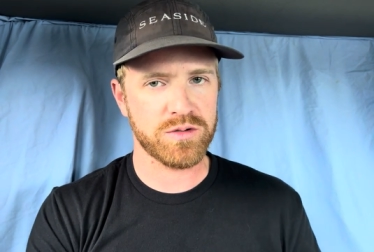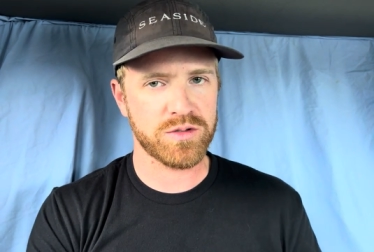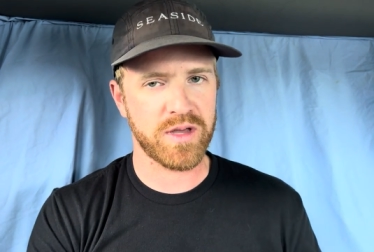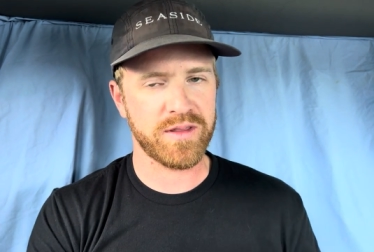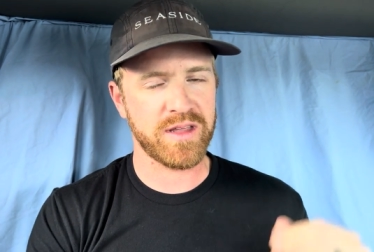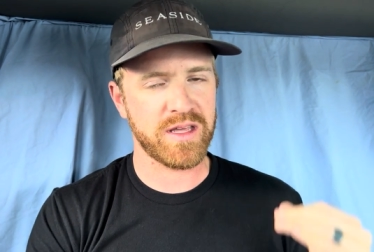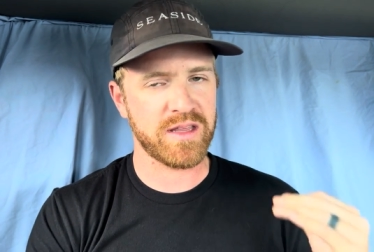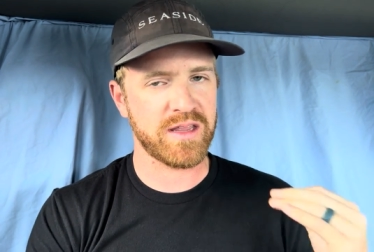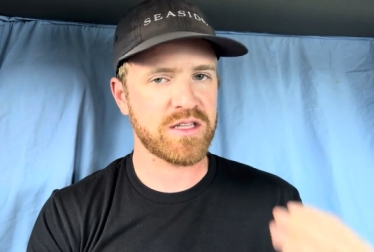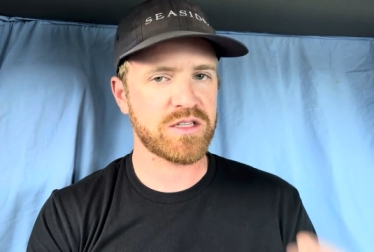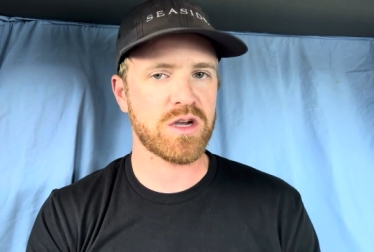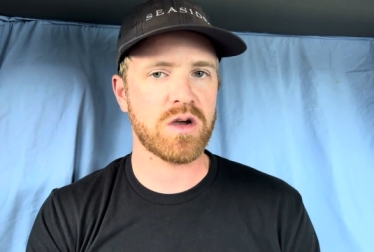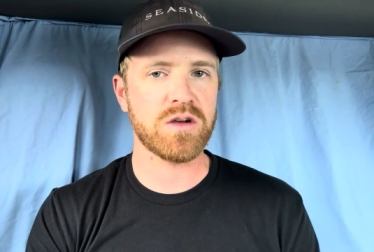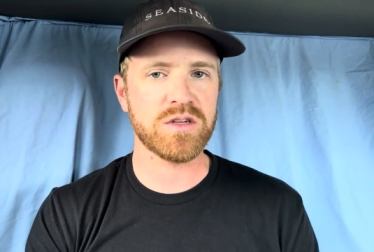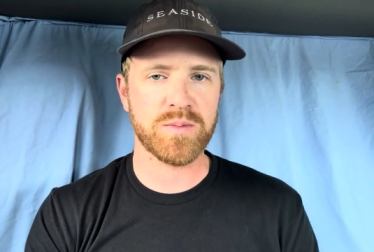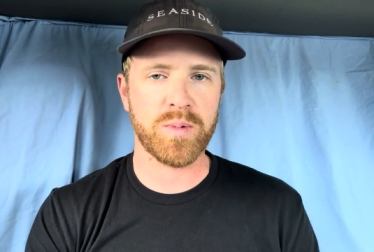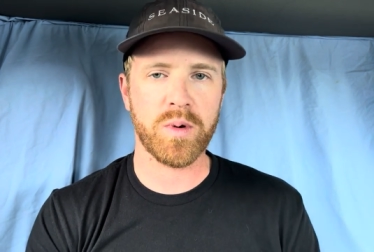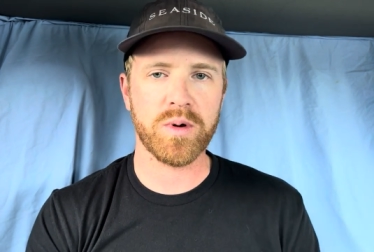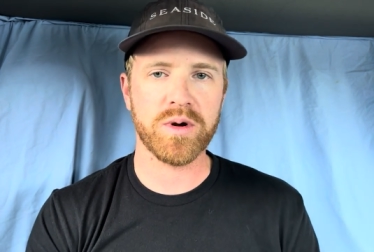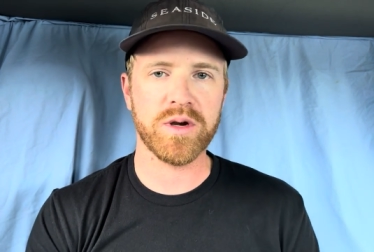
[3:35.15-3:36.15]
So I think that's
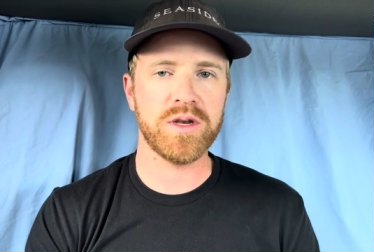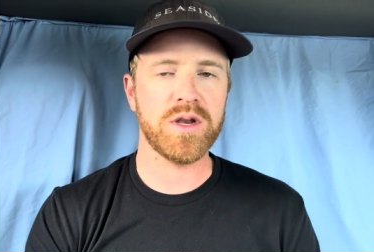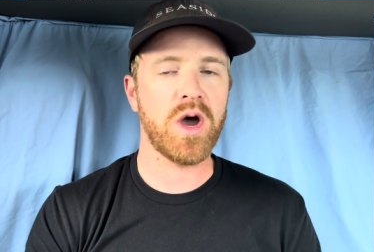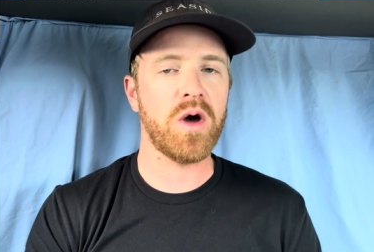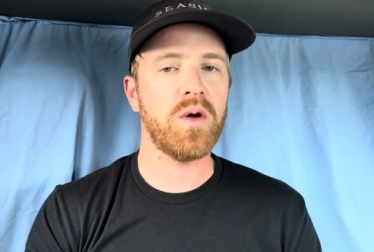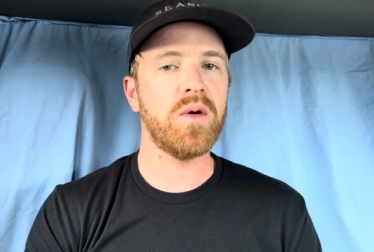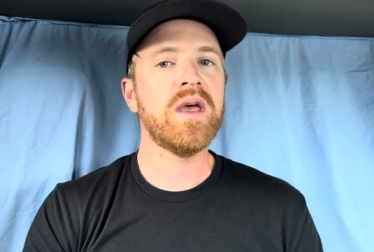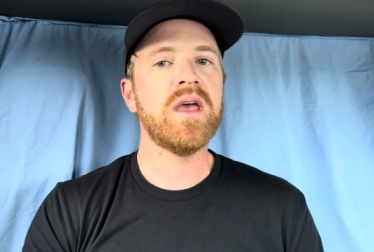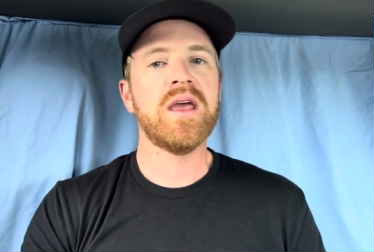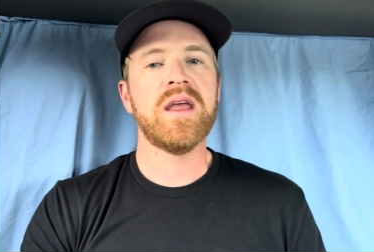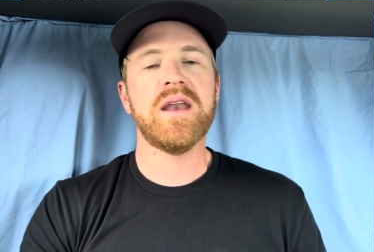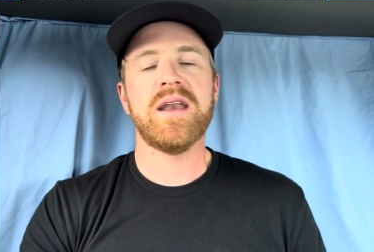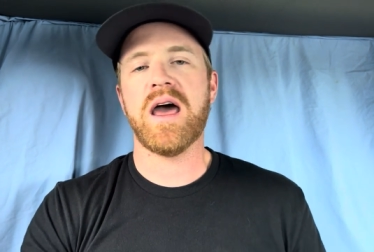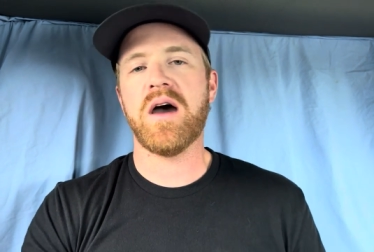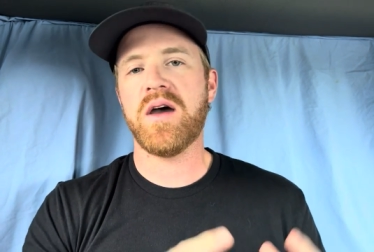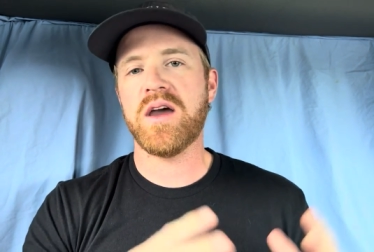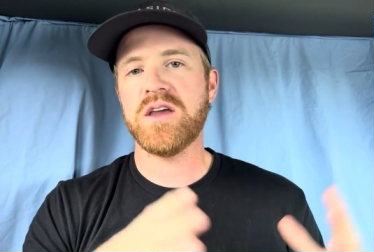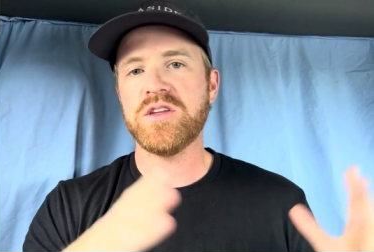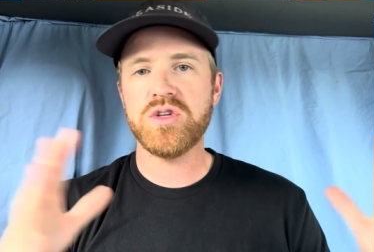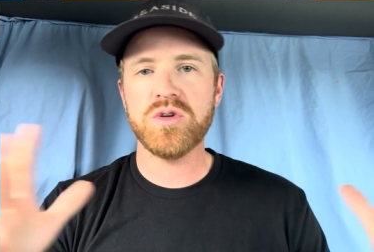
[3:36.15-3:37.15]
always important to note.
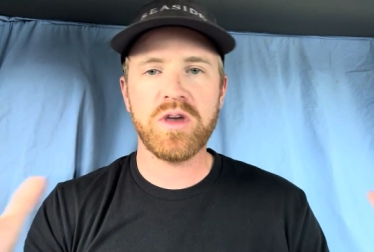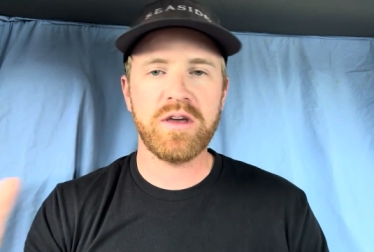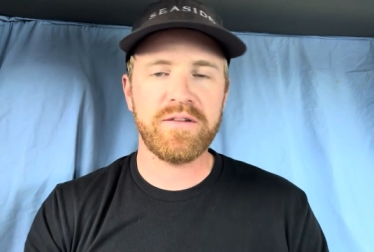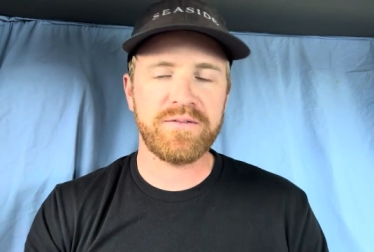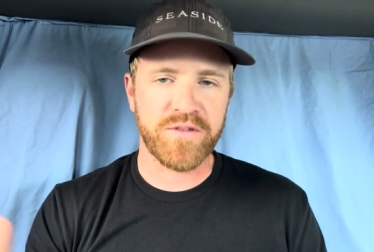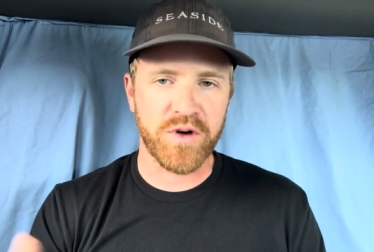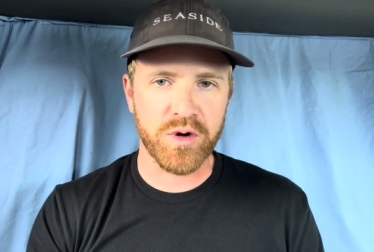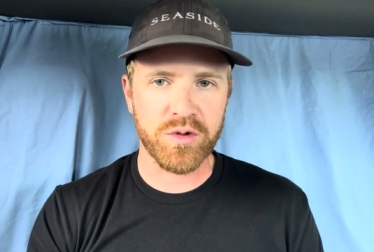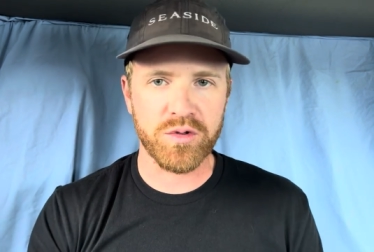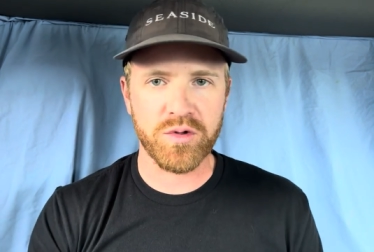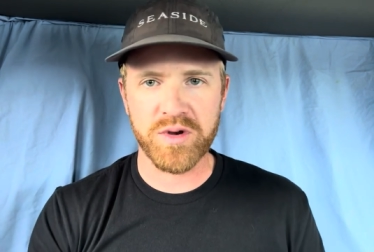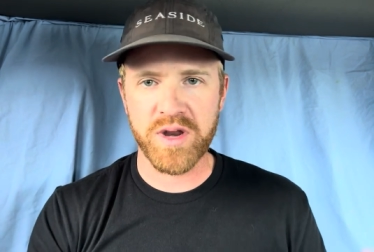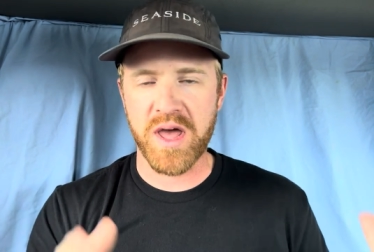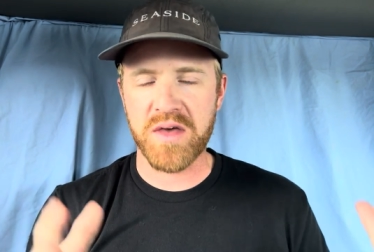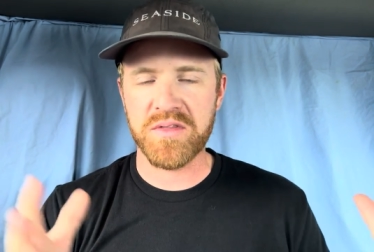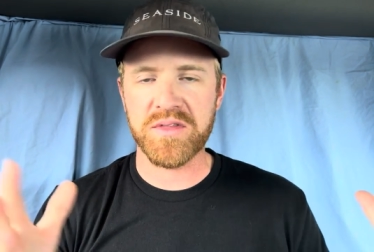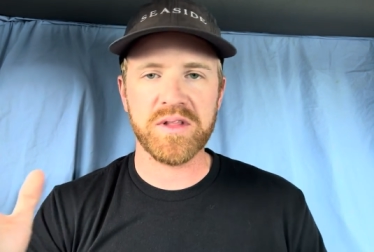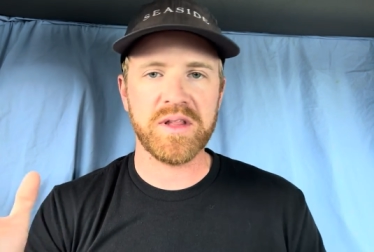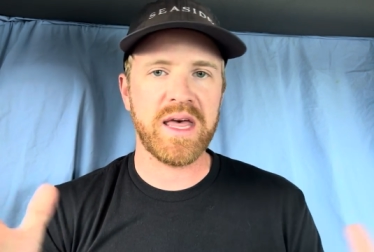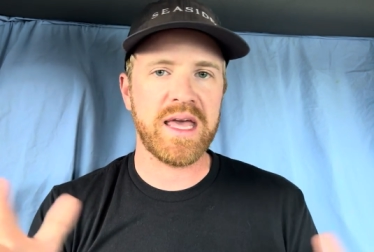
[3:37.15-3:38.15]
Now, as you get further
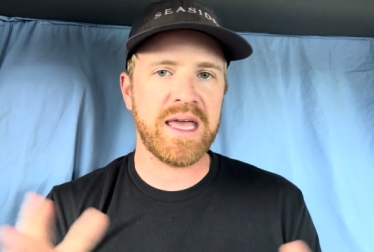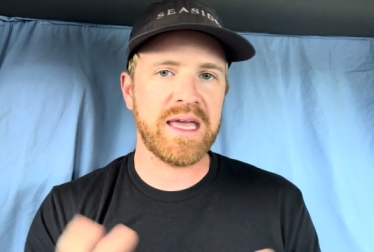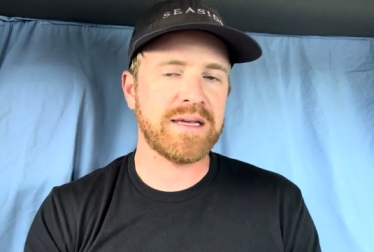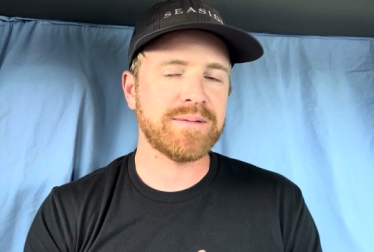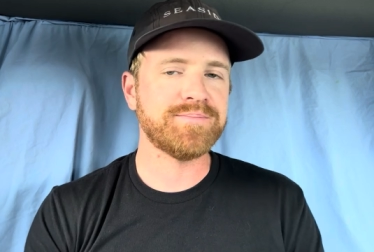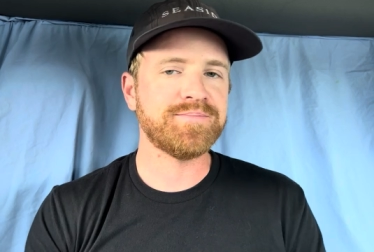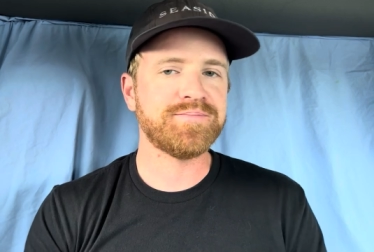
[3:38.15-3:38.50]
down the lake,